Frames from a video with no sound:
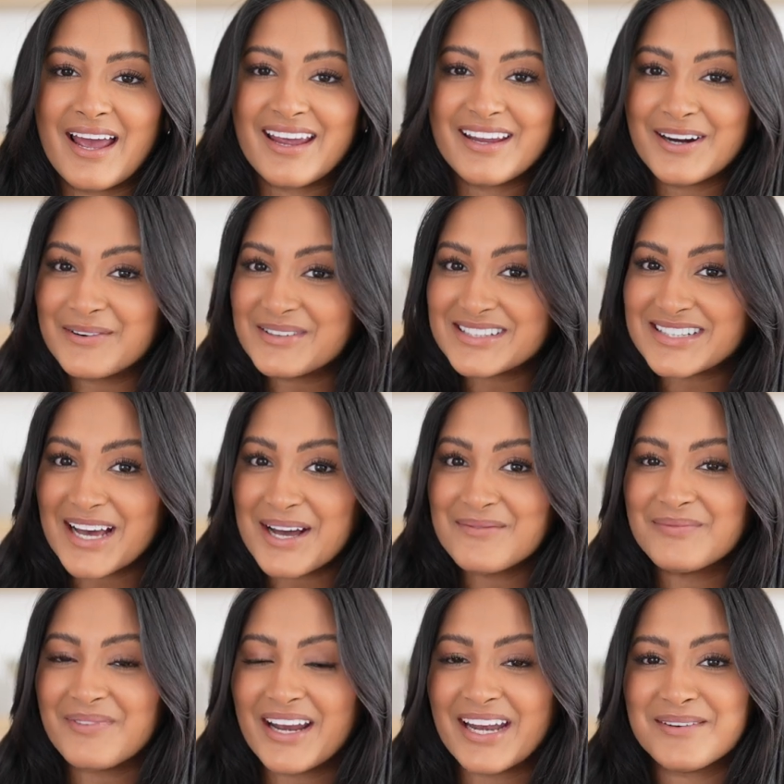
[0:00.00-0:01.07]
Hey y'all, what's
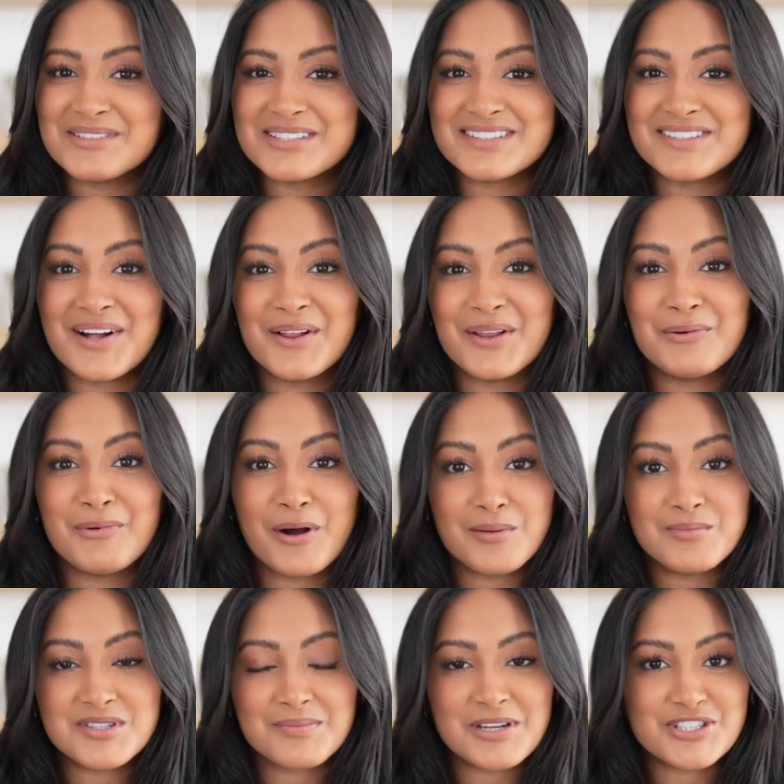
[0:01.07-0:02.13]
up? My name is Sonali.
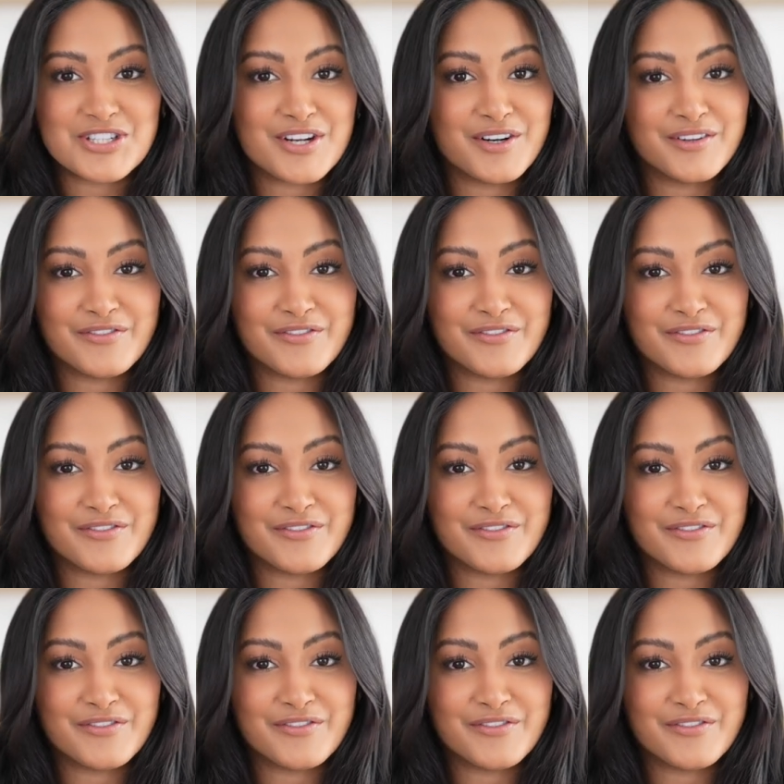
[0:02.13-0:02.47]
Welcome to my channel.